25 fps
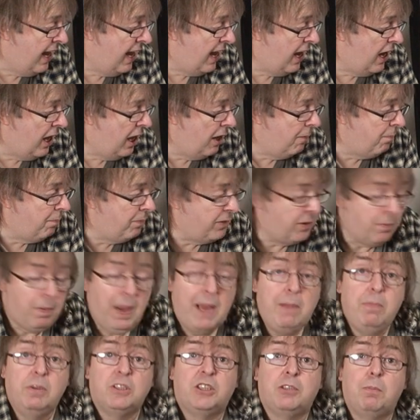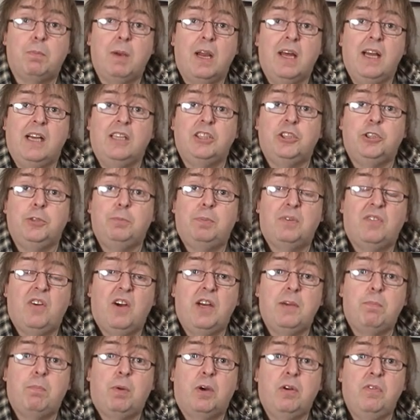The paper suppliers who
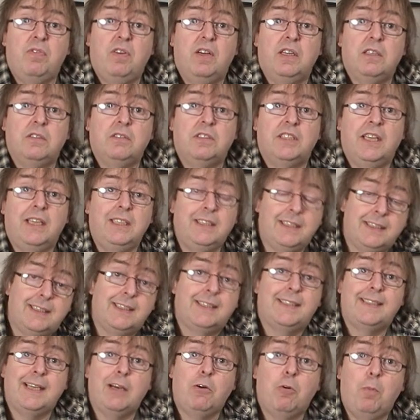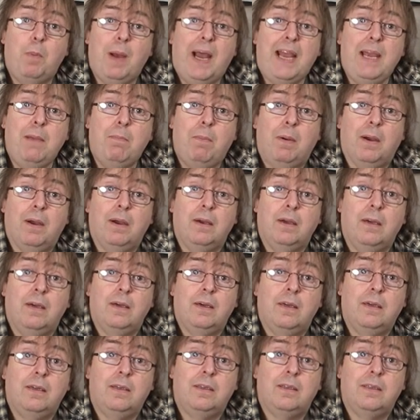provide profiles, it's to sell paper.
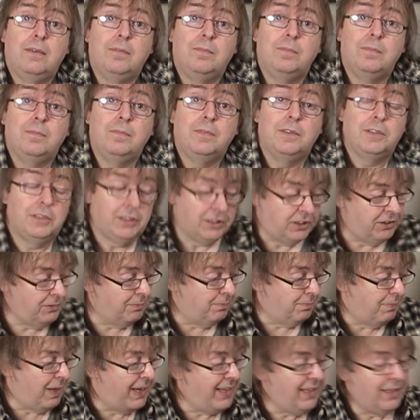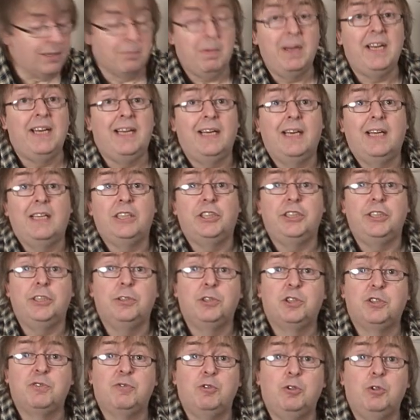It doesn't make them any less
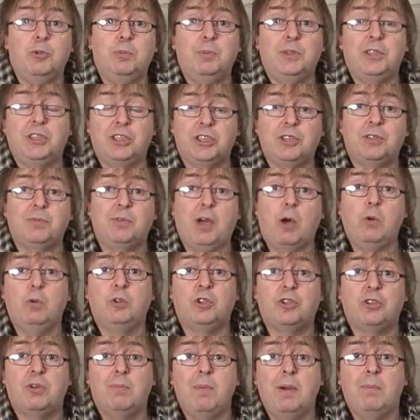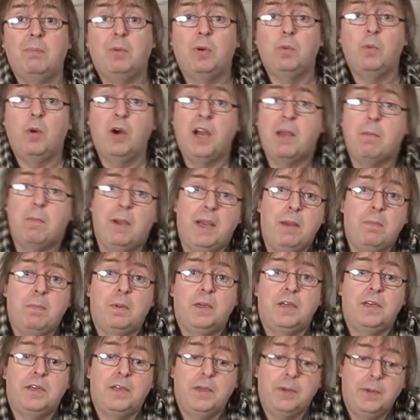useful, but just always remember why
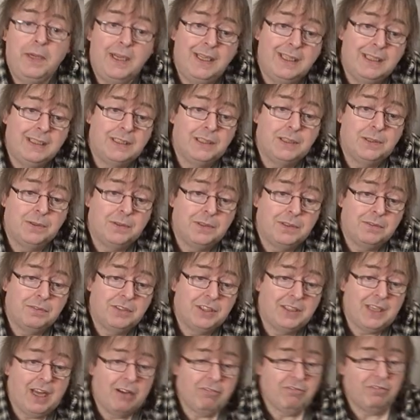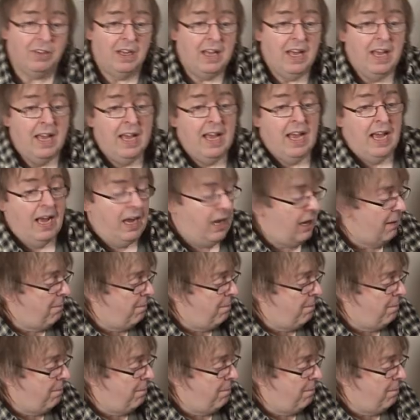people are doing this sort of stuff.